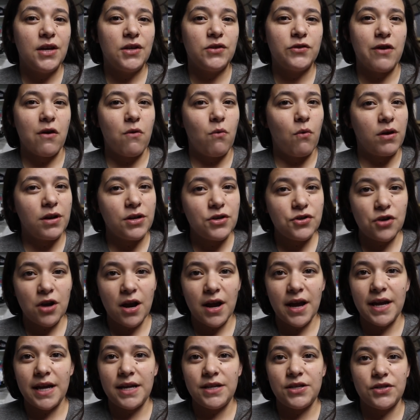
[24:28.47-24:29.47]
So I wanna
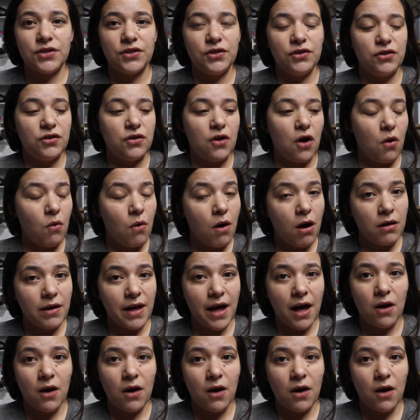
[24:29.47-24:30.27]
try and just go all